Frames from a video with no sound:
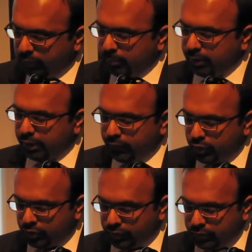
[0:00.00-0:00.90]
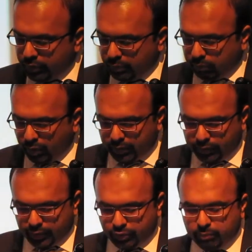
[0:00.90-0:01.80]
we believe you should consider a
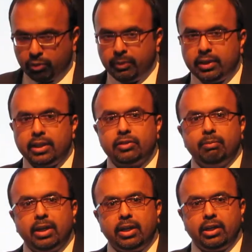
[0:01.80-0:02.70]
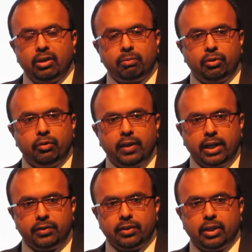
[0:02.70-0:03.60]
process to permit these Medicare-approved
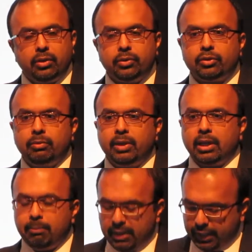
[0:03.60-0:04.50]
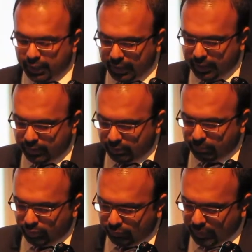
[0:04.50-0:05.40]
ACOs to become
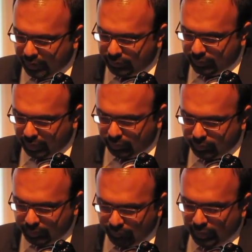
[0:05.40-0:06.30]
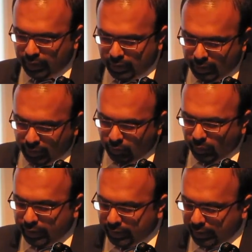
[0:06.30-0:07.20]
Medicaid-approved ACOs.
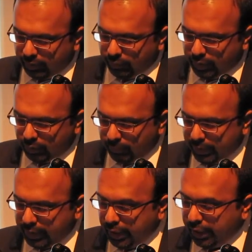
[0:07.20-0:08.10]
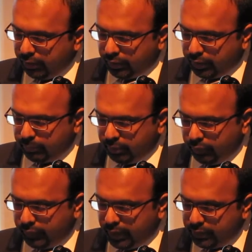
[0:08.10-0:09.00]
Right now, there are
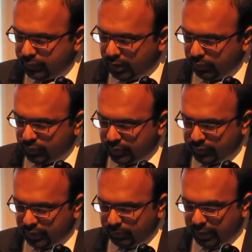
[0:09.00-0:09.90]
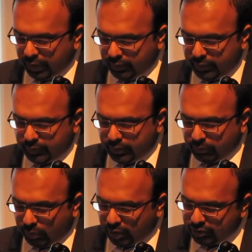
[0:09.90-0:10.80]
Medicare-approved ACOs in the same counties as
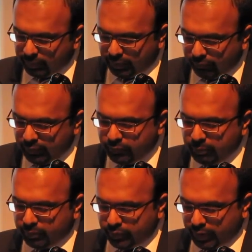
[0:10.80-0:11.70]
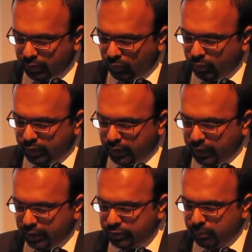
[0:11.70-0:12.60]
approximately 50% of North
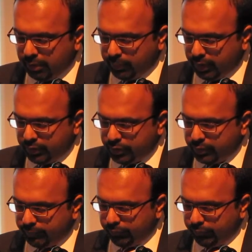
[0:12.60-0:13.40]
Carolina's population.